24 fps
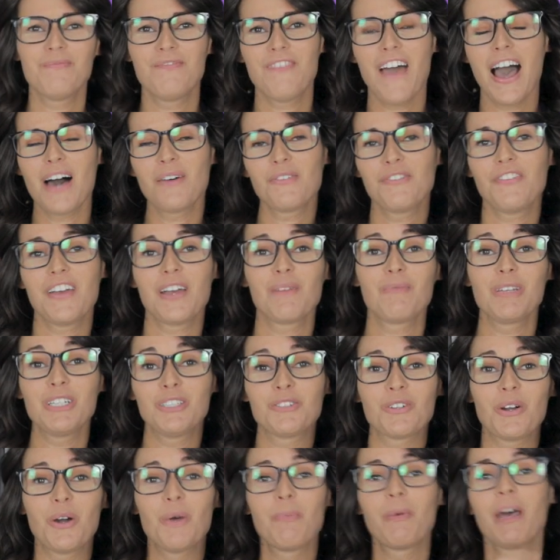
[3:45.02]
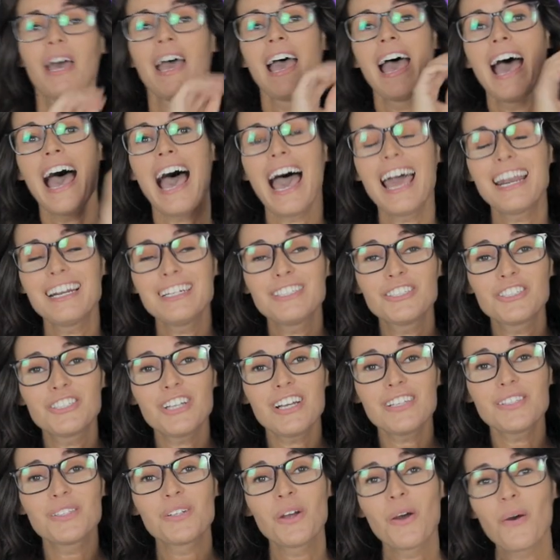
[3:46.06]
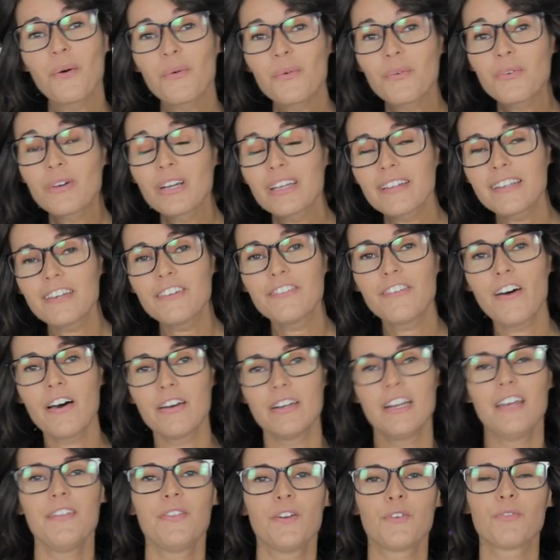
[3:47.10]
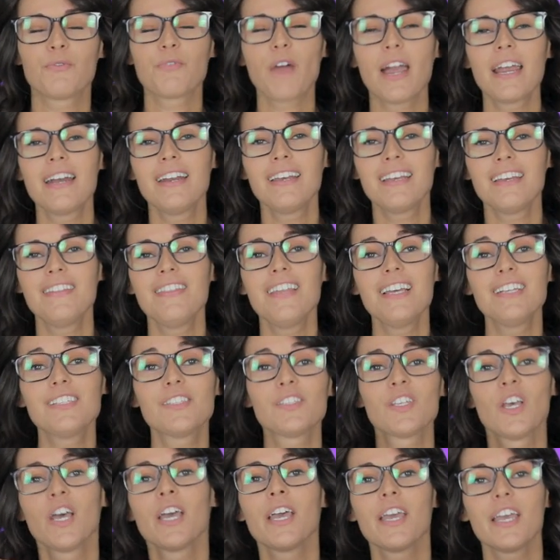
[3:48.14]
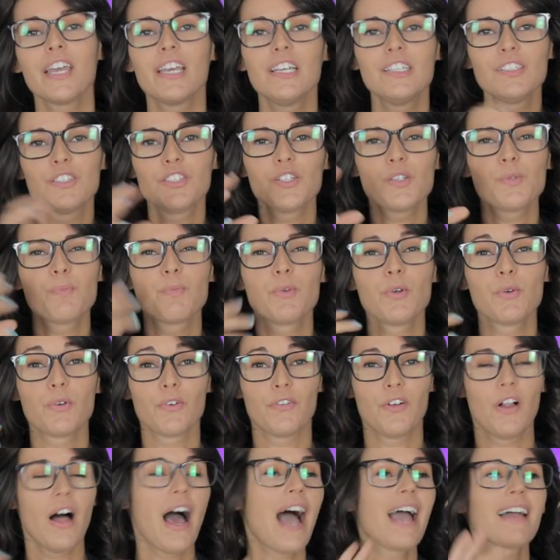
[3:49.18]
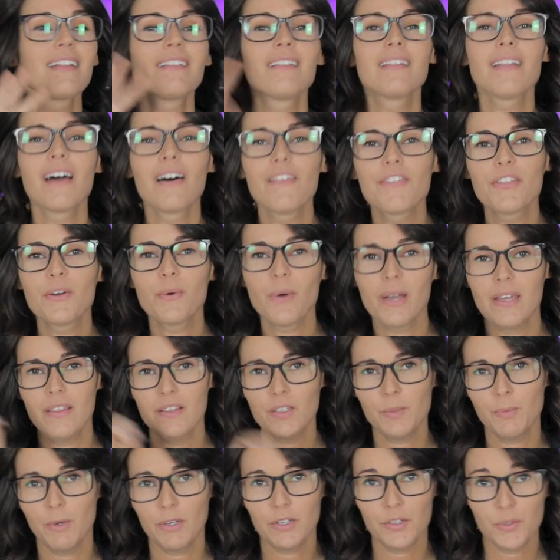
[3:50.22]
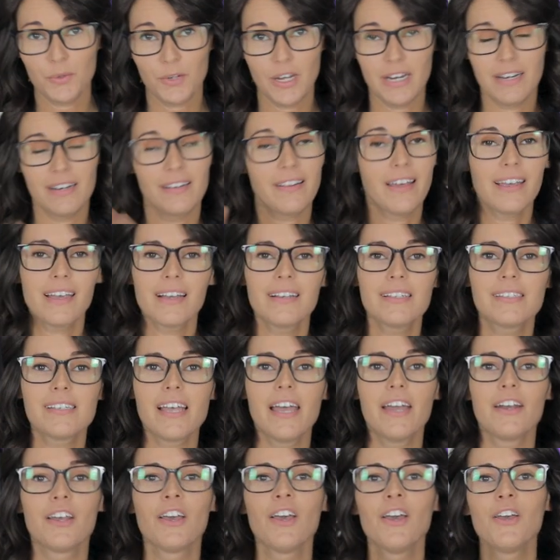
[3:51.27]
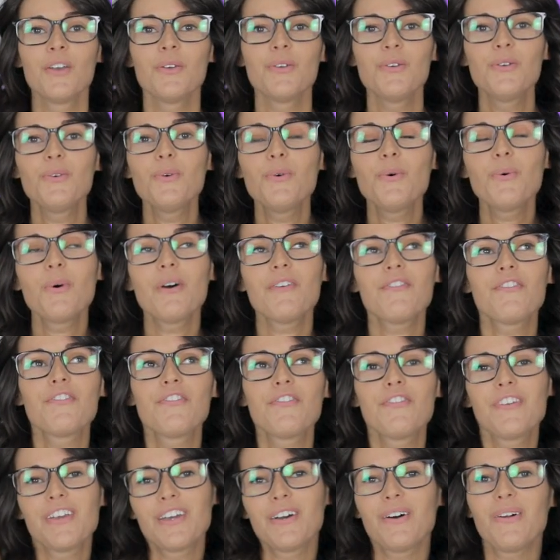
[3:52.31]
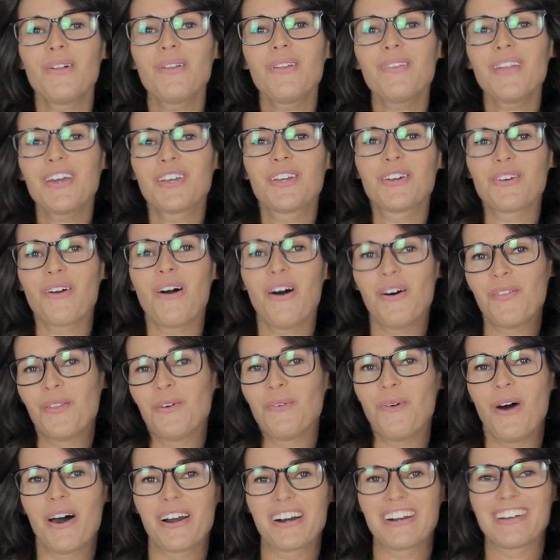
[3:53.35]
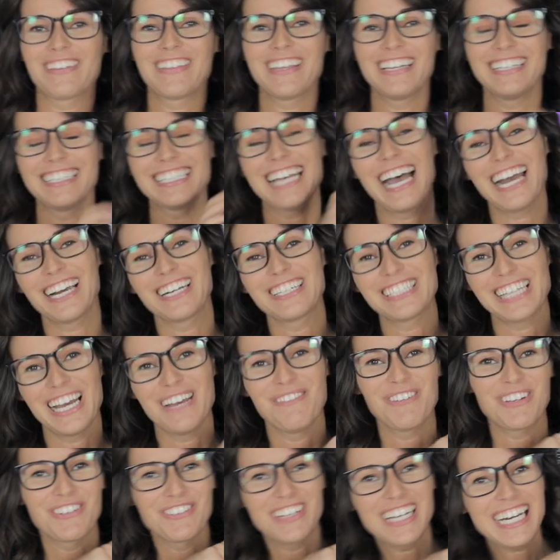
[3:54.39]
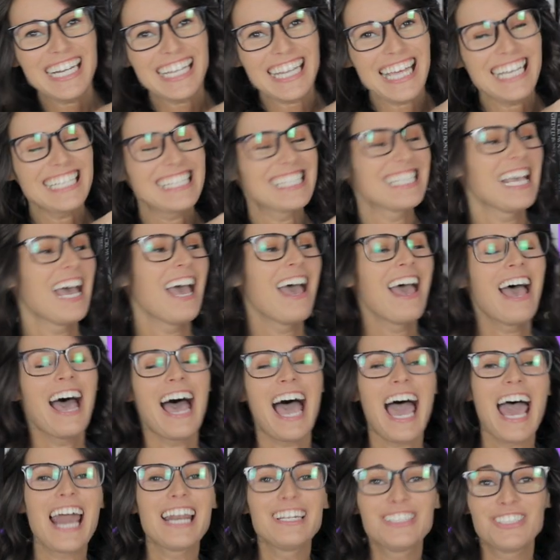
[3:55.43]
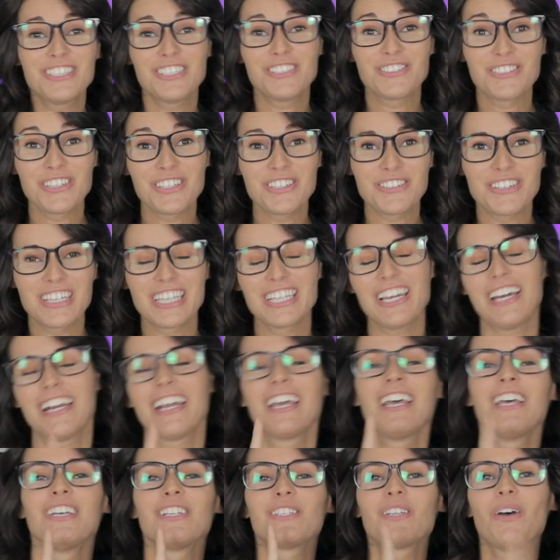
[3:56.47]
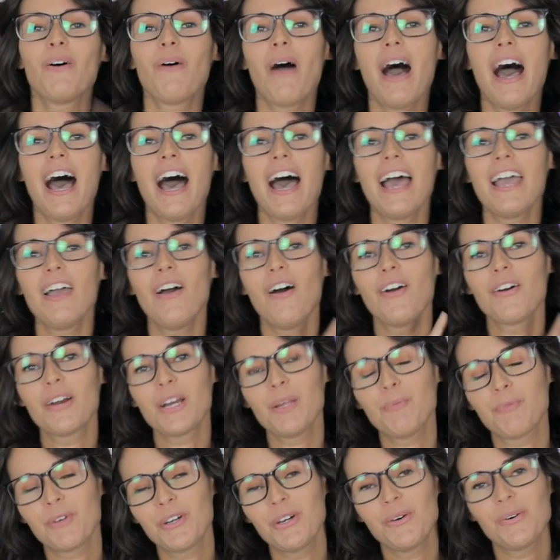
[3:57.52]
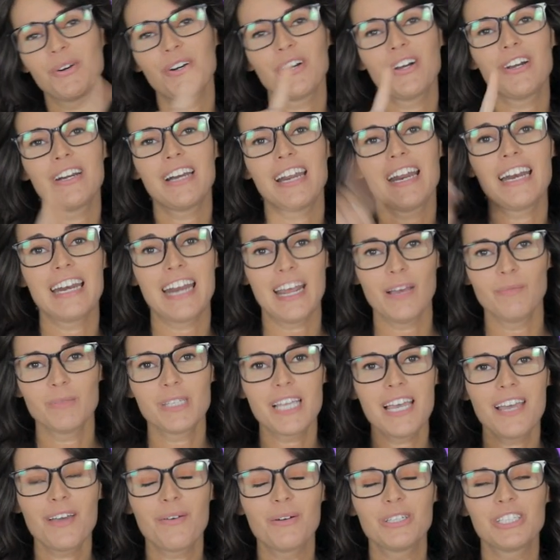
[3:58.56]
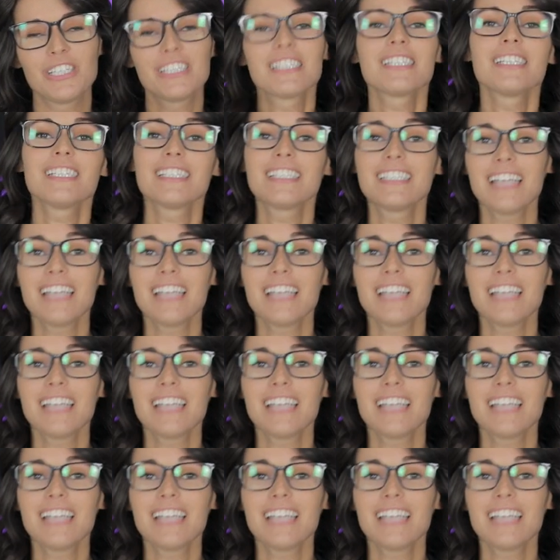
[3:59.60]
found family trope, and it's just really fun. And the writing in this is just beautiful. I love the way this book is written. Like I said, you feel like you're on the water the entire time you're reading this, and it's just really, really good. So I already pre-ordered Namesake, which is the